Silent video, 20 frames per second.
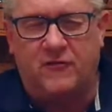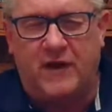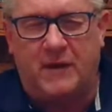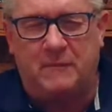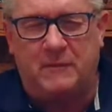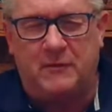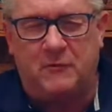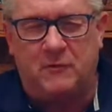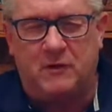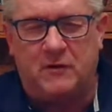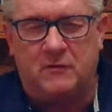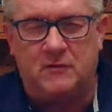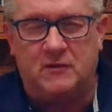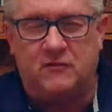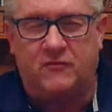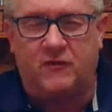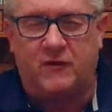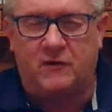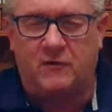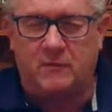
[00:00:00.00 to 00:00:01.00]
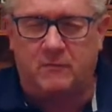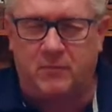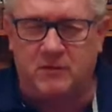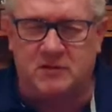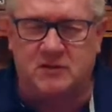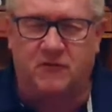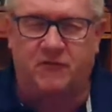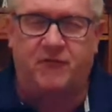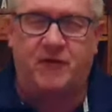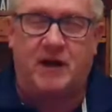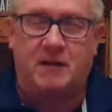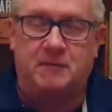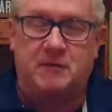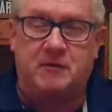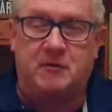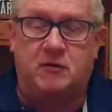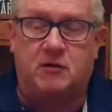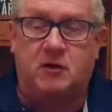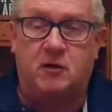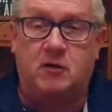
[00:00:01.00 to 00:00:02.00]
family ring on his finger. He puts the
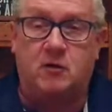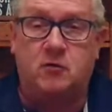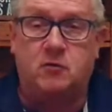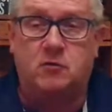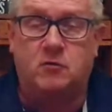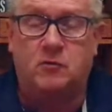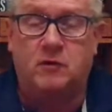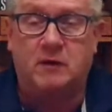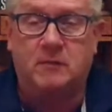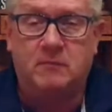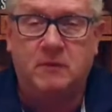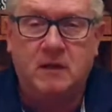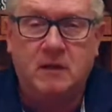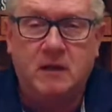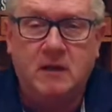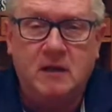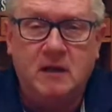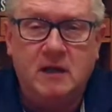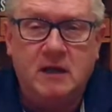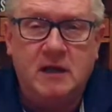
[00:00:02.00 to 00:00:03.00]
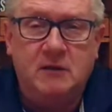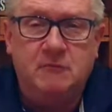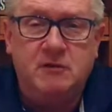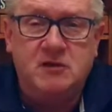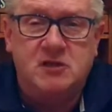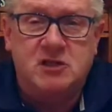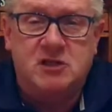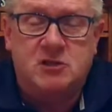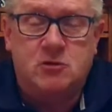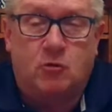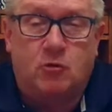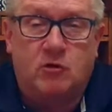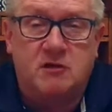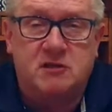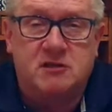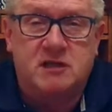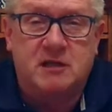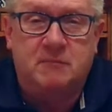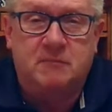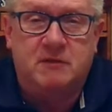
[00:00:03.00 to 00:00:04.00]
family cloak on him. He
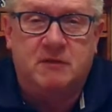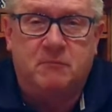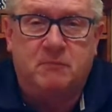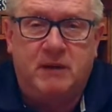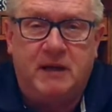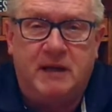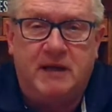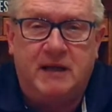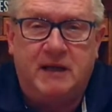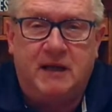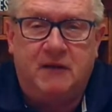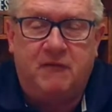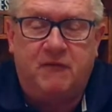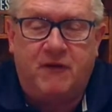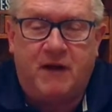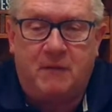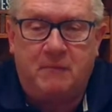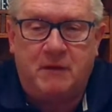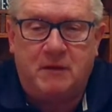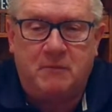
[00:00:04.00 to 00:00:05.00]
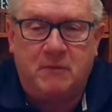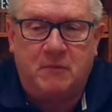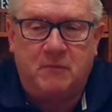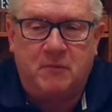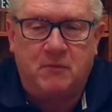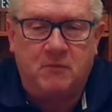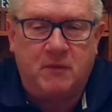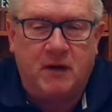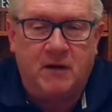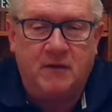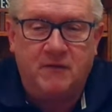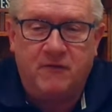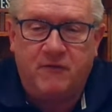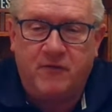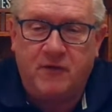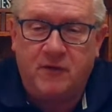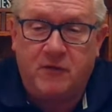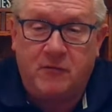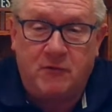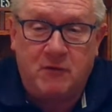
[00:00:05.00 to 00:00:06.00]
restores him to being a family member.
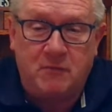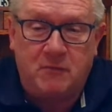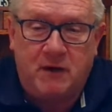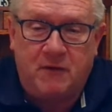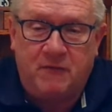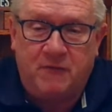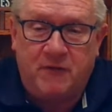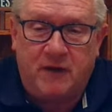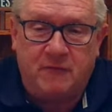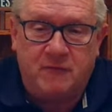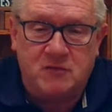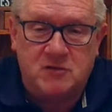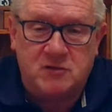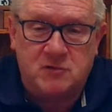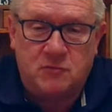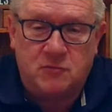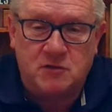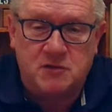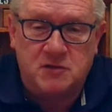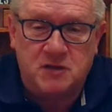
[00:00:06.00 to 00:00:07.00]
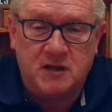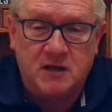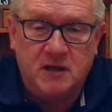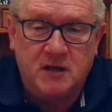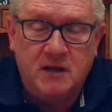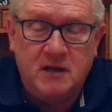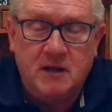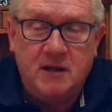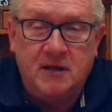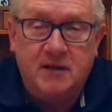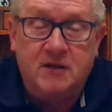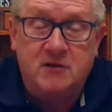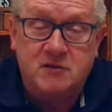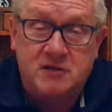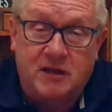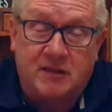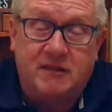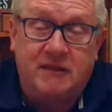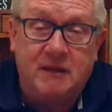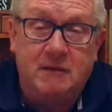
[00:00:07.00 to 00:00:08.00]
Three of my favorite stories. And
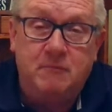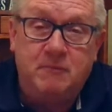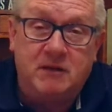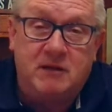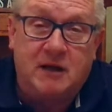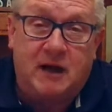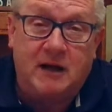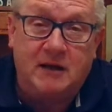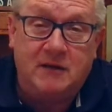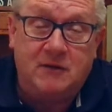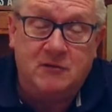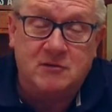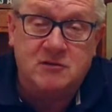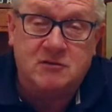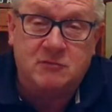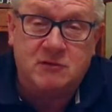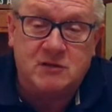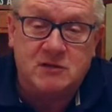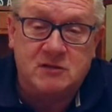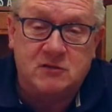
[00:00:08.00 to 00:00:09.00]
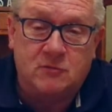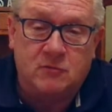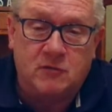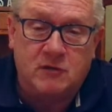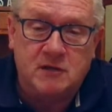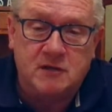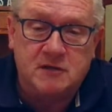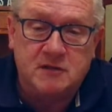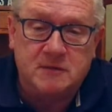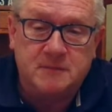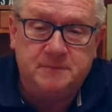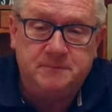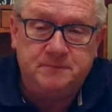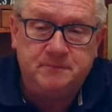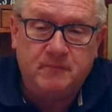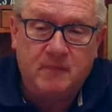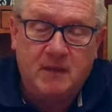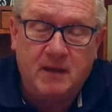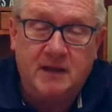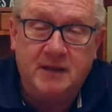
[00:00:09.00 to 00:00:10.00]
there's a theme behind those three stories.
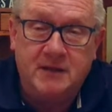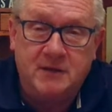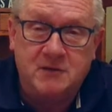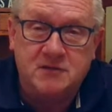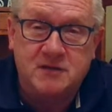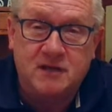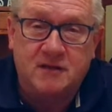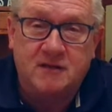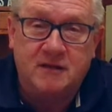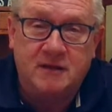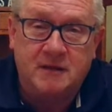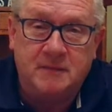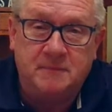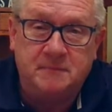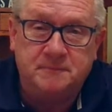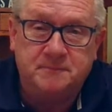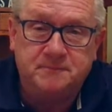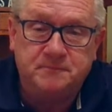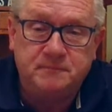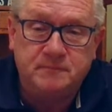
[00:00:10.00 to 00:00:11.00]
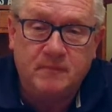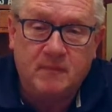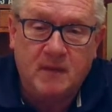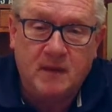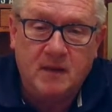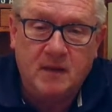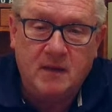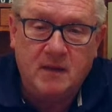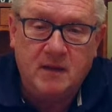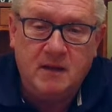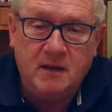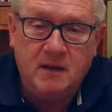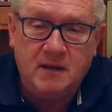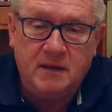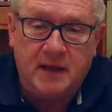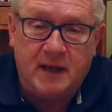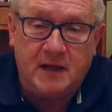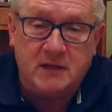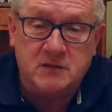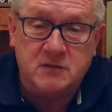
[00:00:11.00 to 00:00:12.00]
And here's the theme.
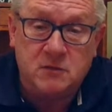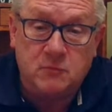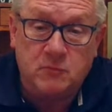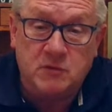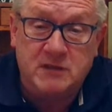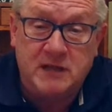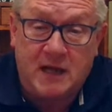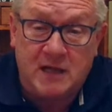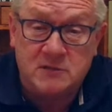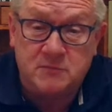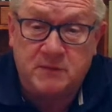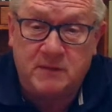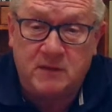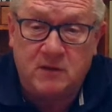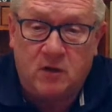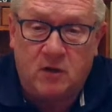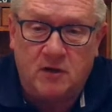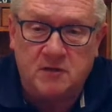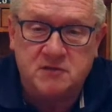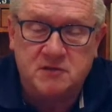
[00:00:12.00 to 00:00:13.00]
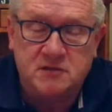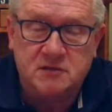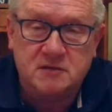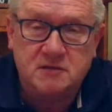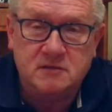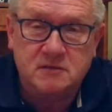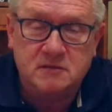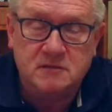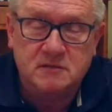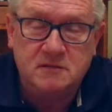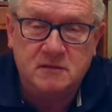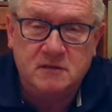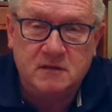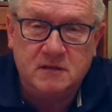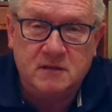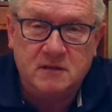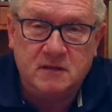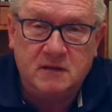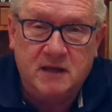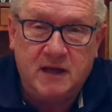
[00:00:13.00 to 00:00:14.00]
That which has been lost
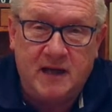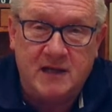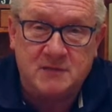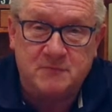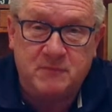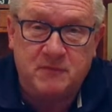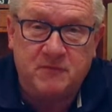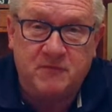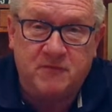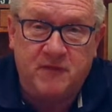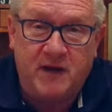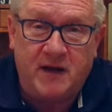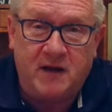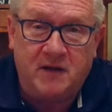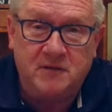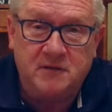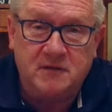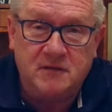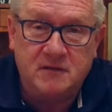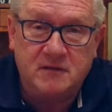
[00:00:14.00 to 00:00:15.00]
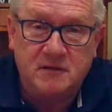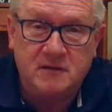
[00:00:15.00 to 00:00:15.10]
has been found.